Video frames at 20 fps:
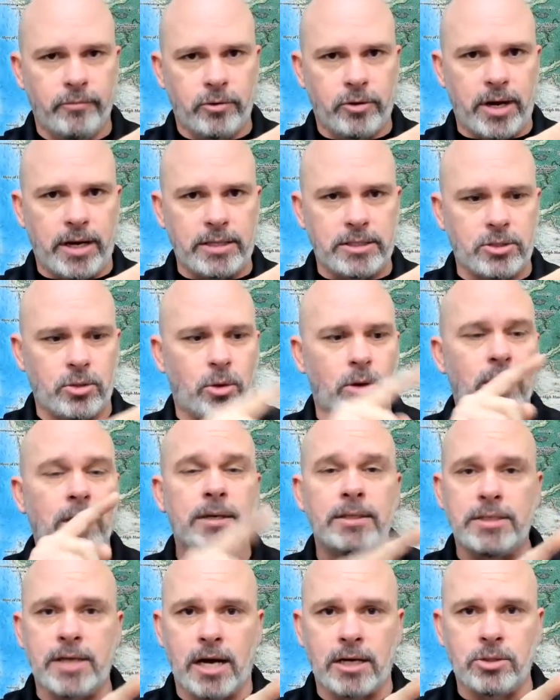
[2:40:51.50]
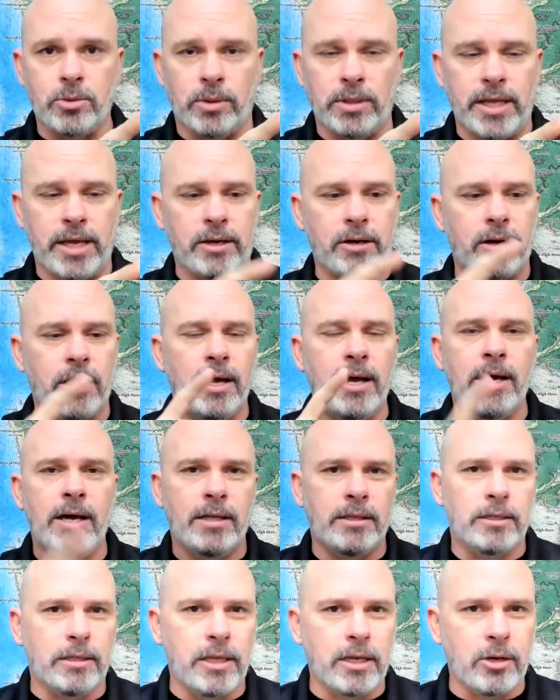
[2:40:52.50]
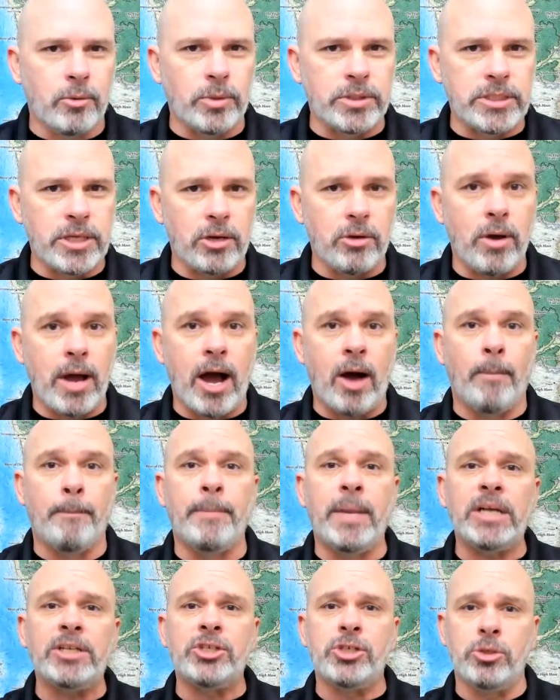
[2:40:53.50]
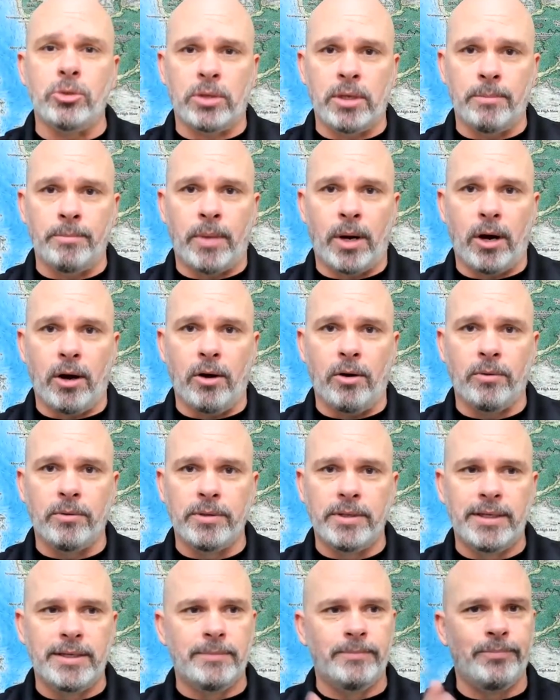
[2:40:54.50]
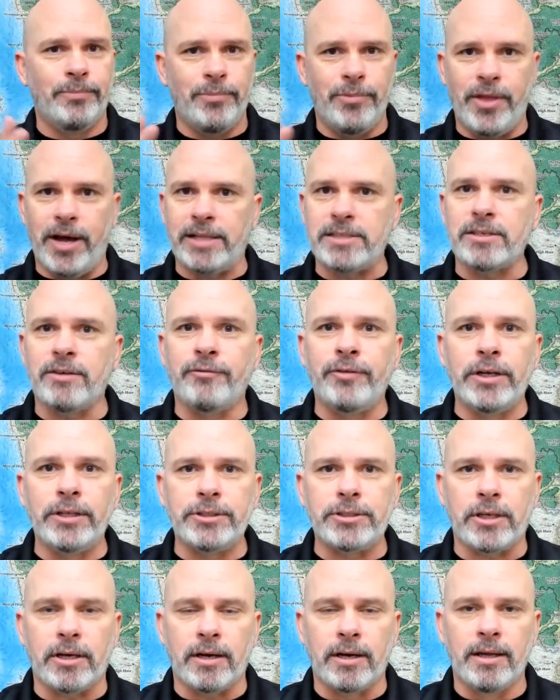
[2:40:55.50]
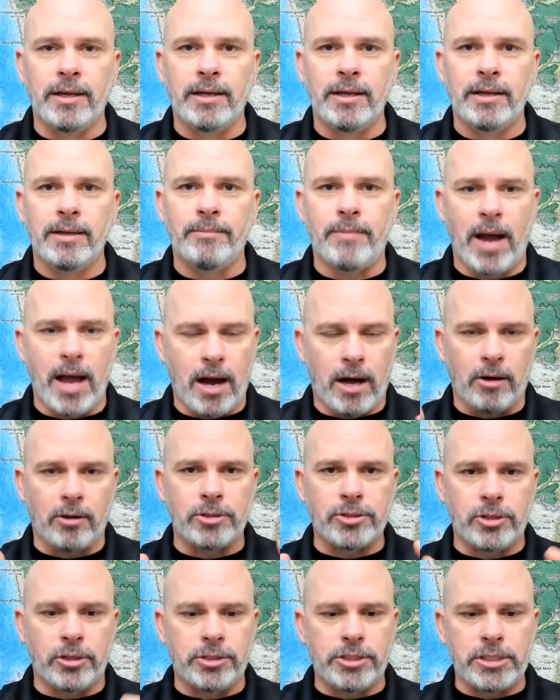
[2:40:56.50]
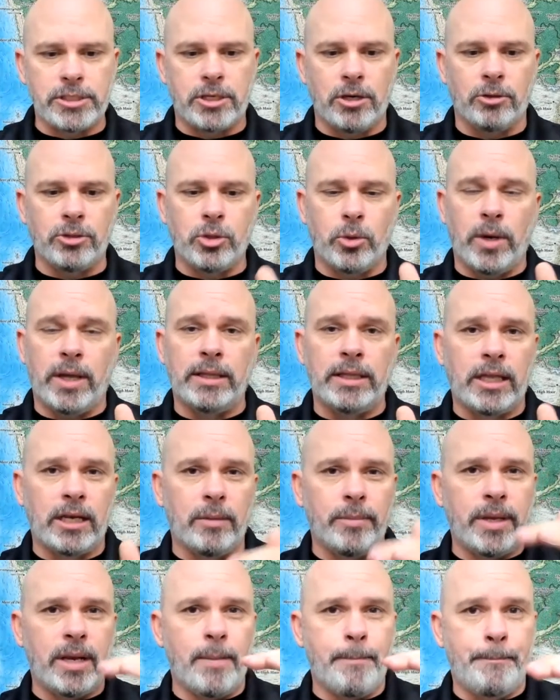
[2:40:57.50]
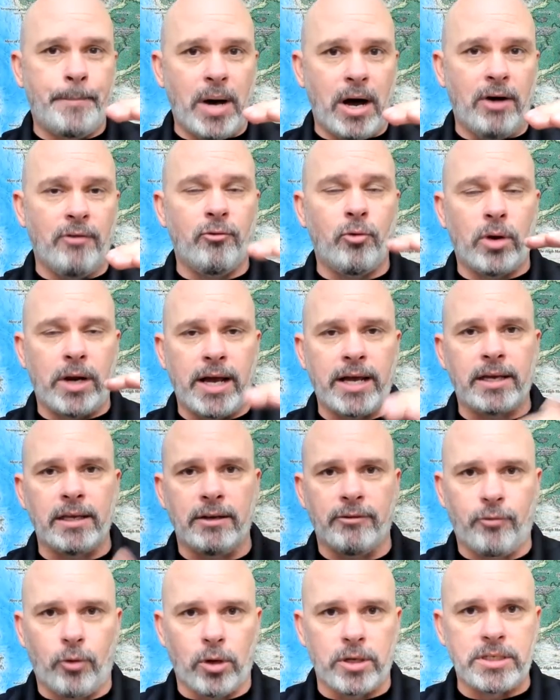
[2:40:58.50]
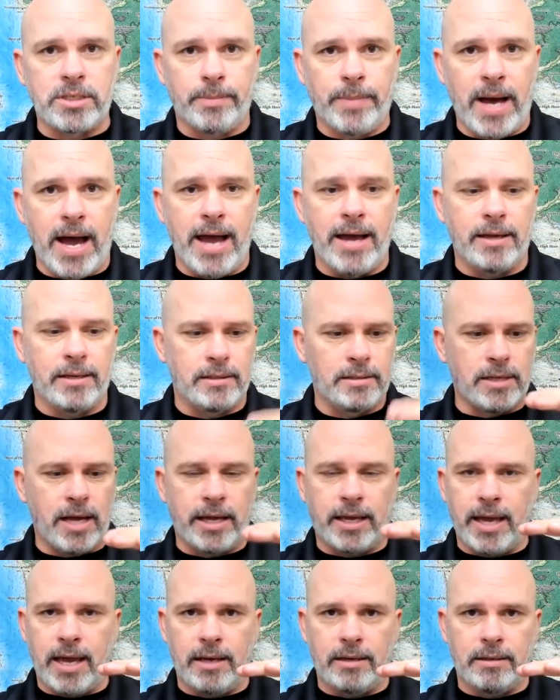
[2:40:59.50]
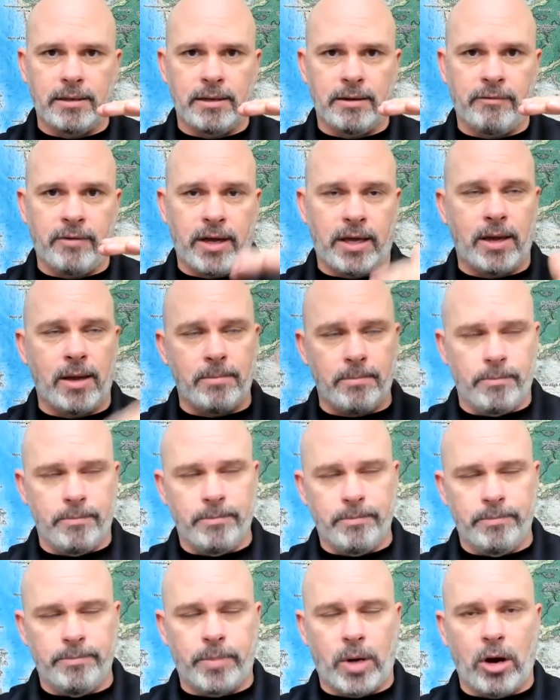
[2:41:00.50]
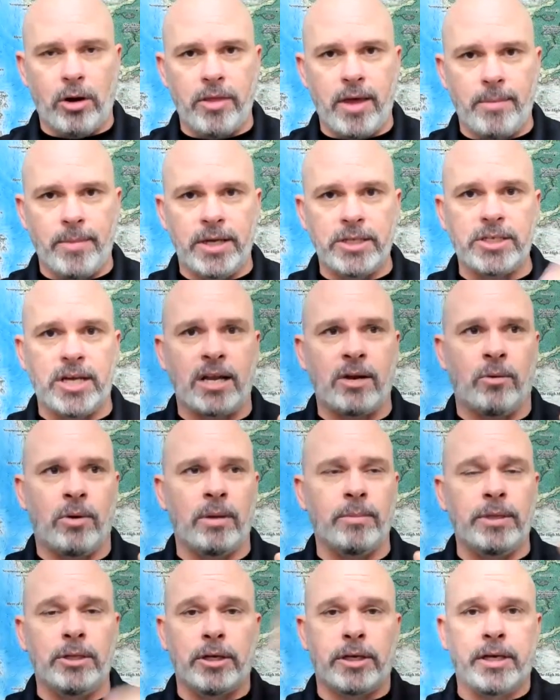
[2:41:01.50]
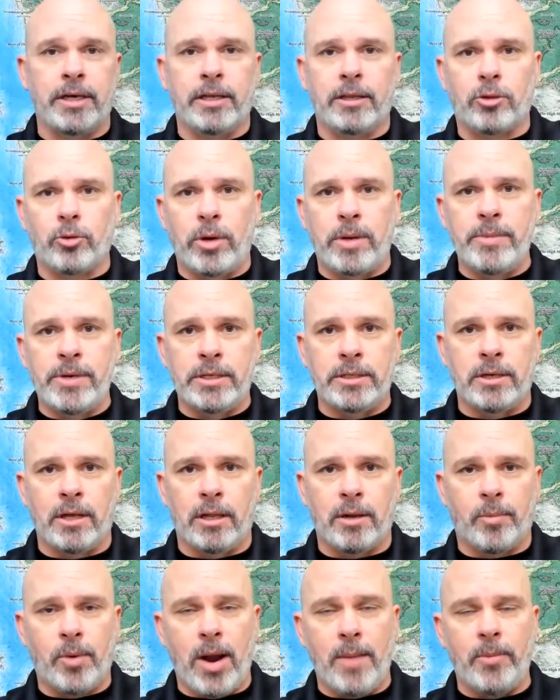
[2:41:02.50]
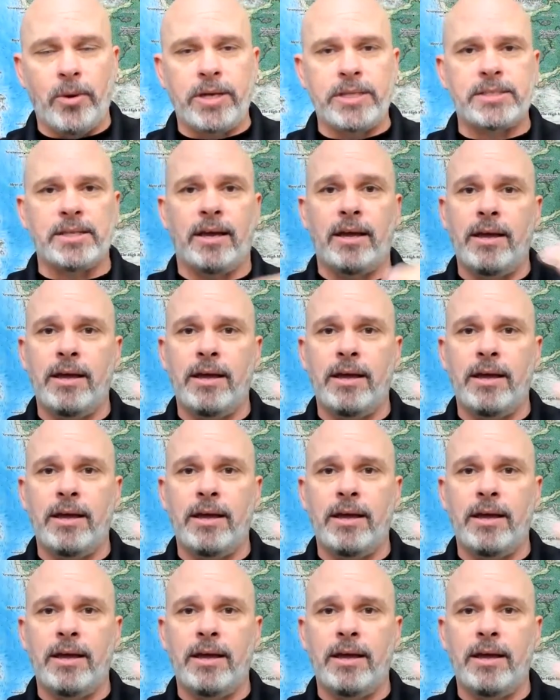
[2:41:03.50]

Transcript: credit score, talk to a lender. The lender will tell you how much you can borrow. That's a filter. My auto searches go to a little bit above what I can afford to buy. I can't, if I can't borrow that much, I don't want to be looking at $3 million properties